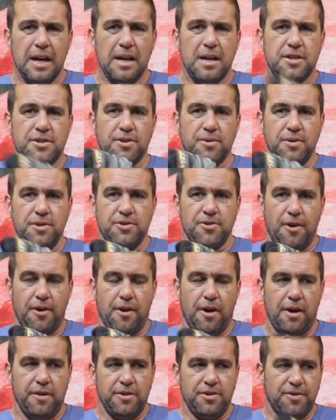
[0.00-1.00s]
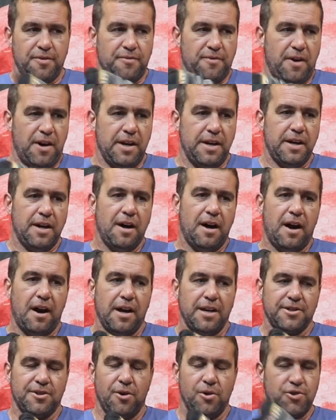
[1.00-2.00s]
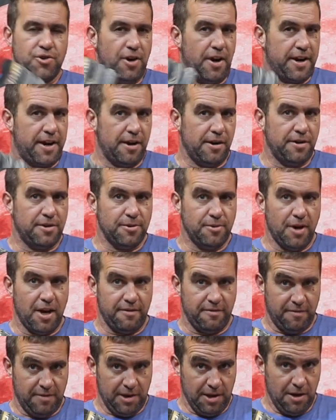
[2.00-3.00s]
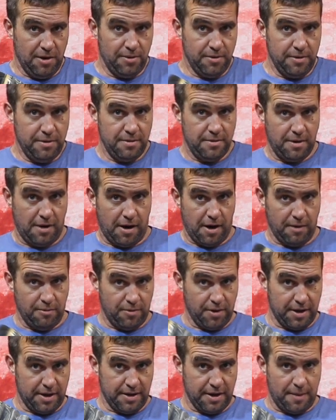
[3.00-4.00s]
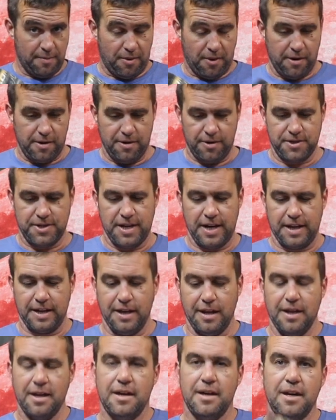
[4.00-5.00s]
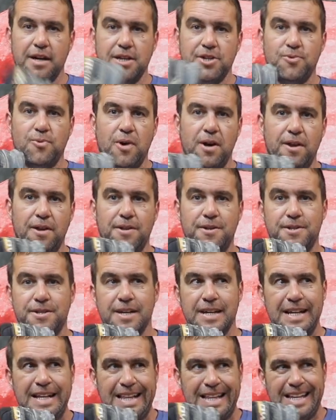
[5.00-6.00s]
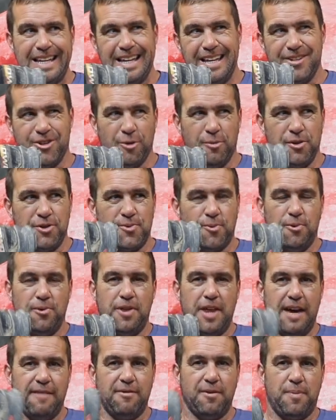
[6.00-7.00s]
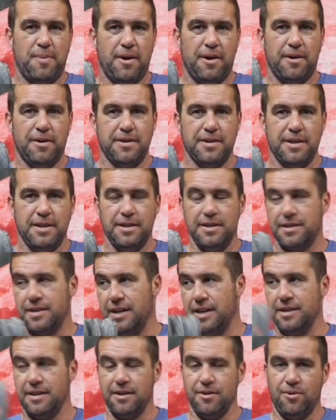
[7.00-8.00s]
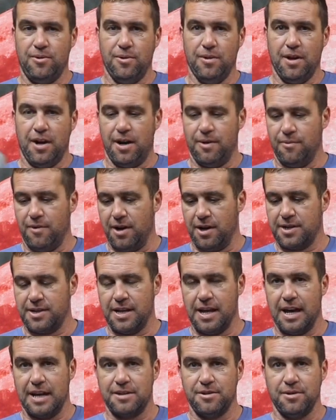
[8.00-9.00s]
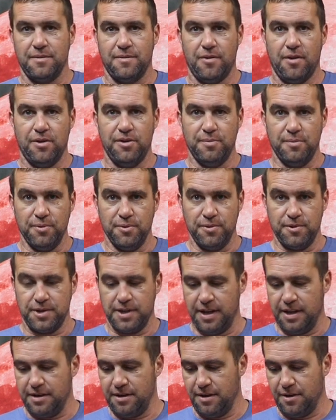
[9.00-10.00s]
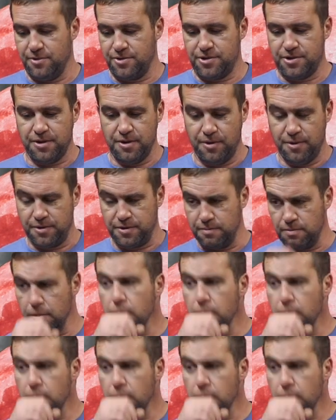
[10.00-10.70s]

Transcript: So these are uh, these are fine as long as you're not carrying too heavy of a load. All right, we'll get to that part here in a second. As well as it's almost worth having a pair of these in the old uh, rucksack so your other boots get you know soaked,